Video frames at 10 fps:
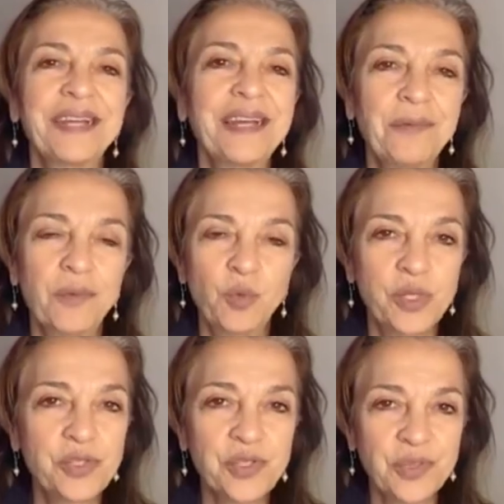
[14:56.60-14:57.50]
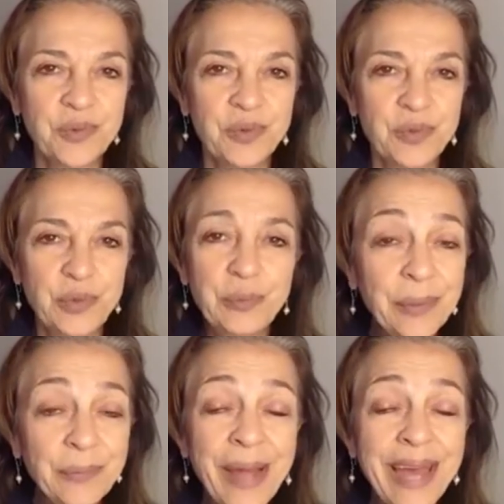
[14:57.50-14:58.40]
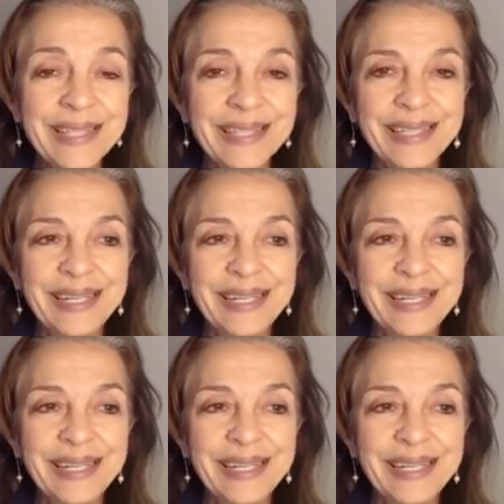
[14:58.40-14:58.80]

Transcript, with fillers: it was to be read.